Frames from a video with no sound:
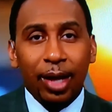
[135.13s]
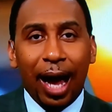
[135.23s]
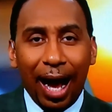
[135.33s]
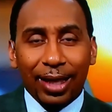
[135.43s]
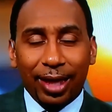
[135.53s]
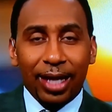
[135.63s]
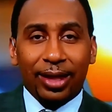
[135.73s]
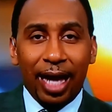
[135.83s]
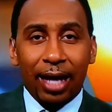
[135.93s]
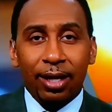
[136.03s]
I think
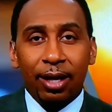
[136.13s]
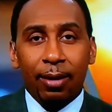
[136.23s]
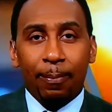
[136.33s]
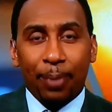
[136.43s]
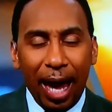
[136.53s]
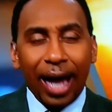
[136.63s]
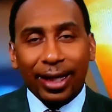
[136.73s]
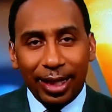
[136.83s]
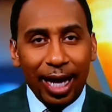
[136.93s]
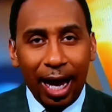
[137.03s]
that
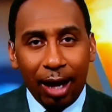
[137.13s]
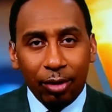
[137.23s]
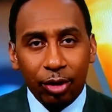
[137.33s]
Pacquiao